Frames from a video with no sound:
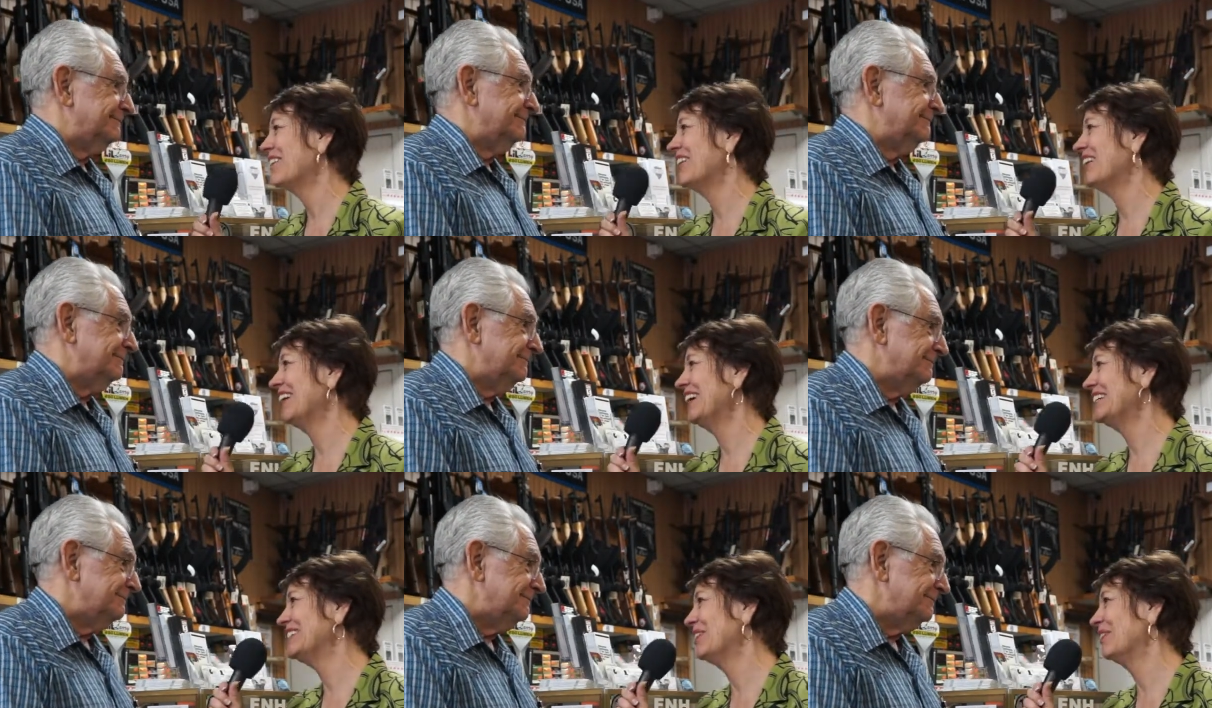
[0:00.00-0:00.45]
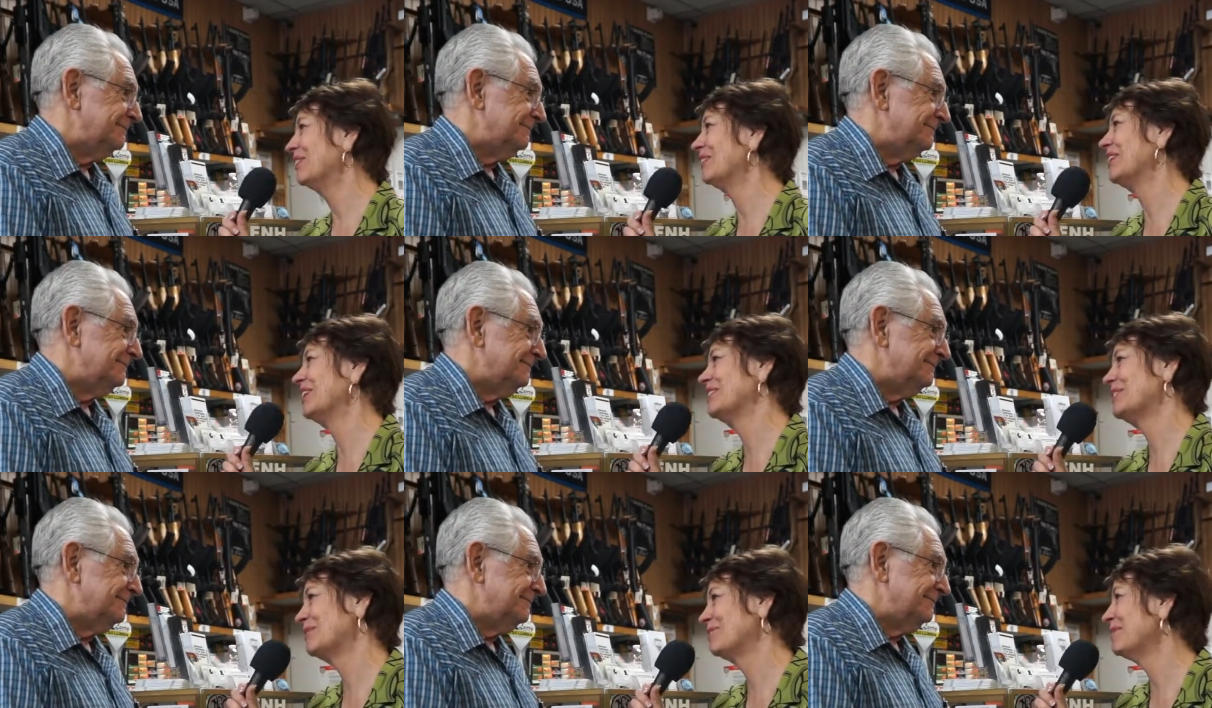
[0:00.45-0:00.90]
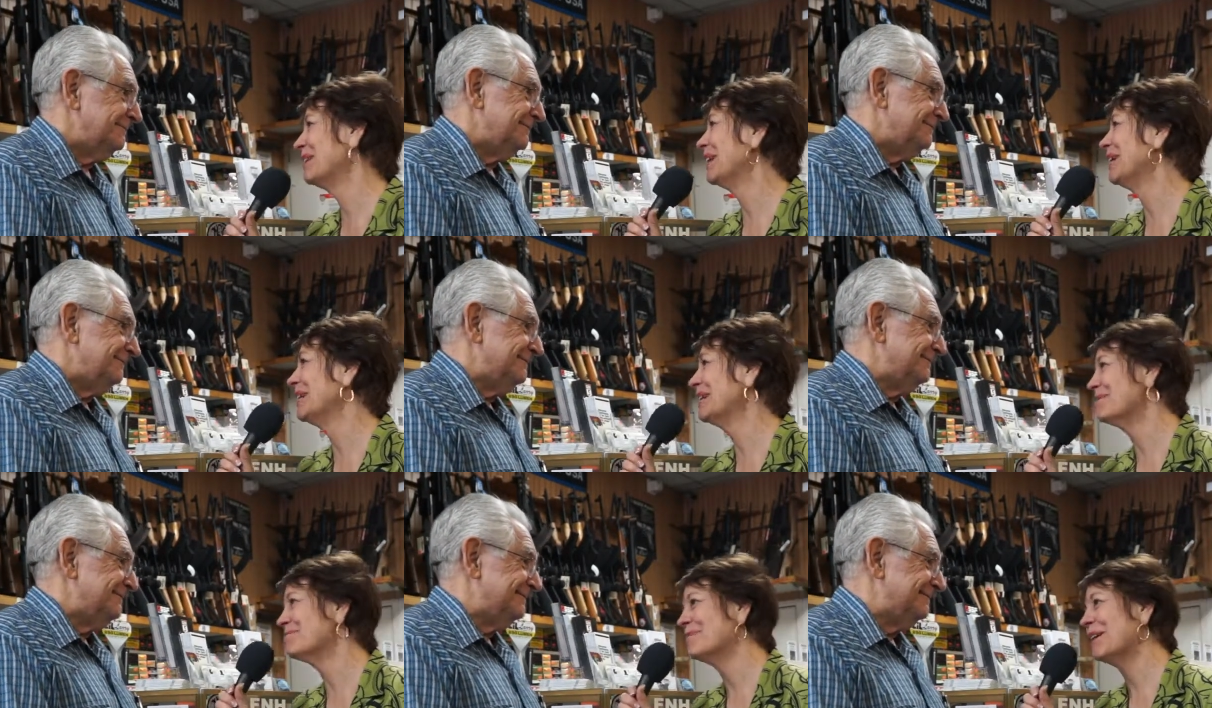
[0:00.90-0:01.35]
Speaker 1: Well, I know there's many
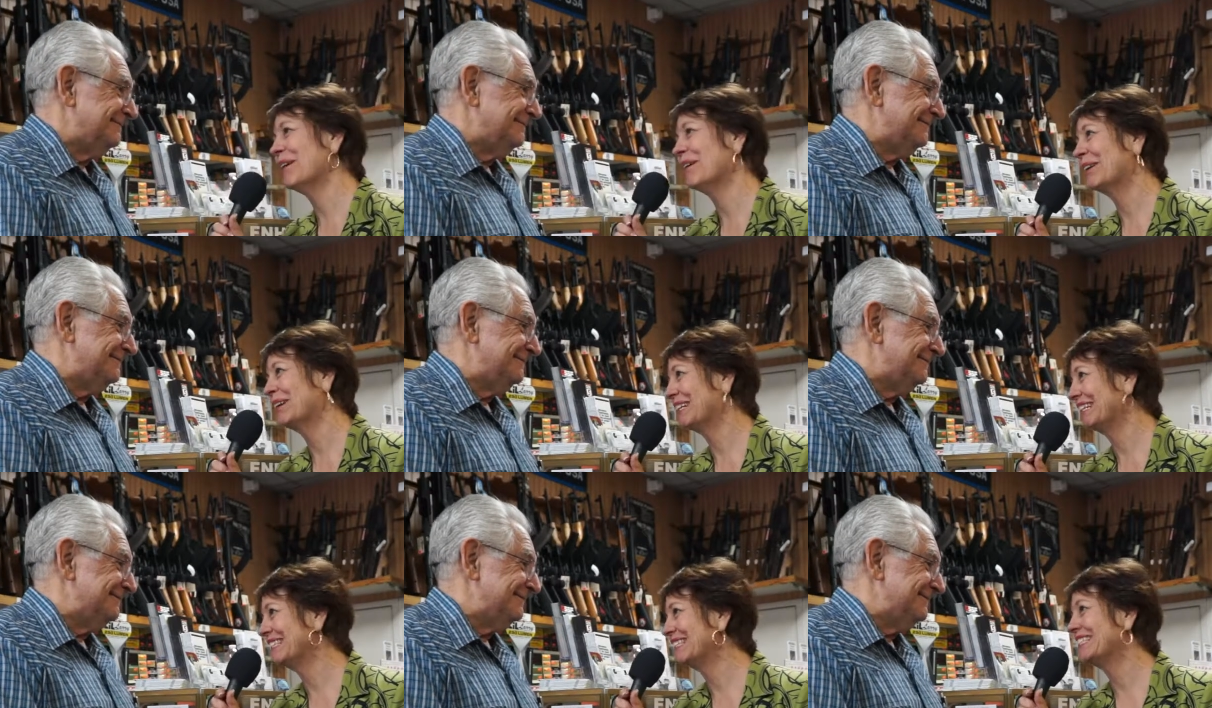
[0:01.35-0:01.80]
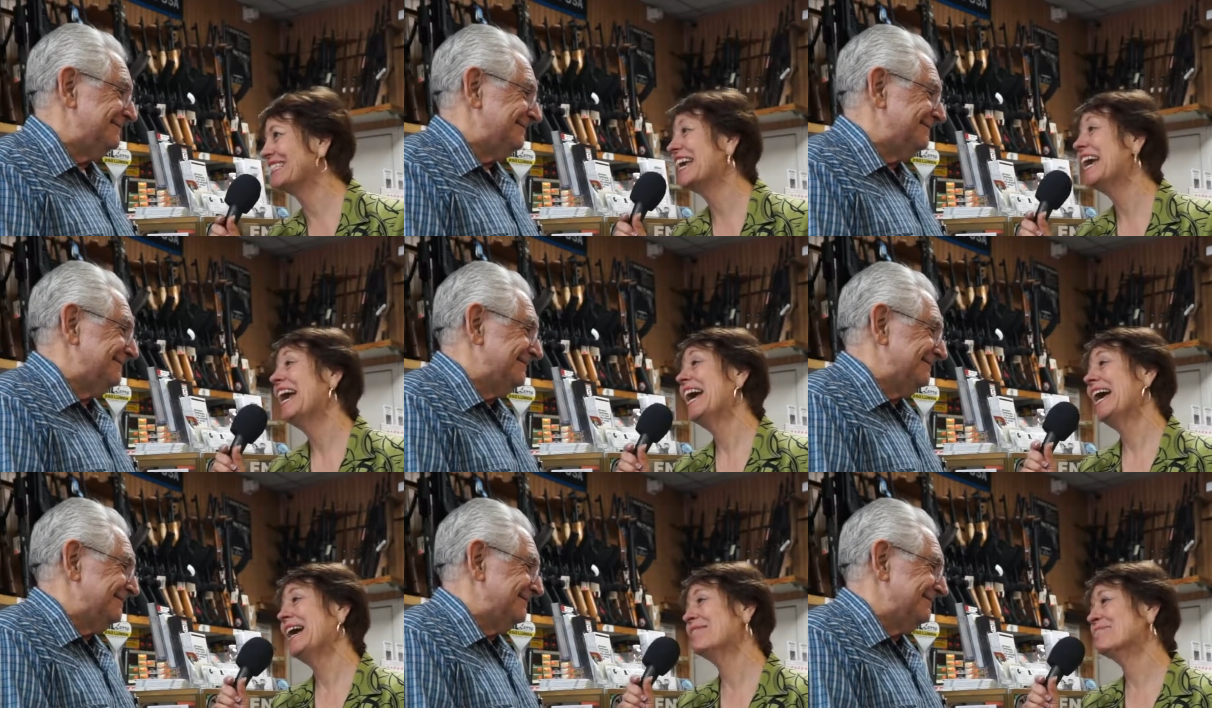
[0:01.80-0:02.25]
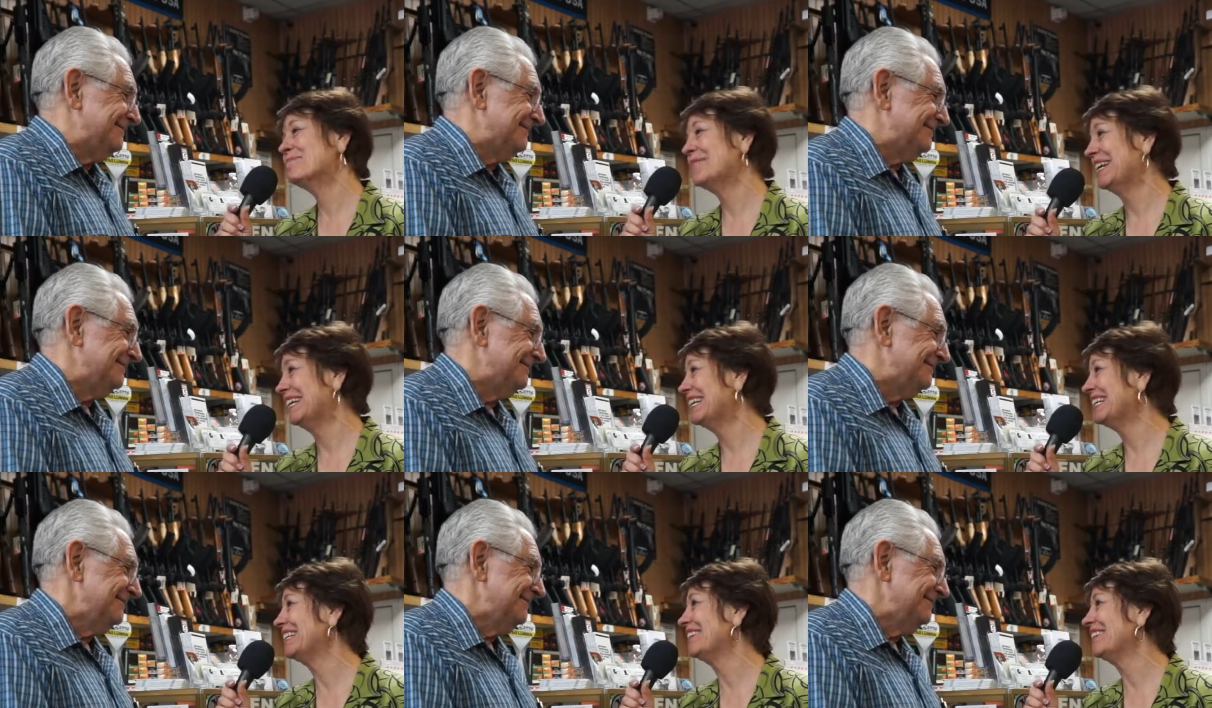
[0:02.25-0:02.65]
Americans and many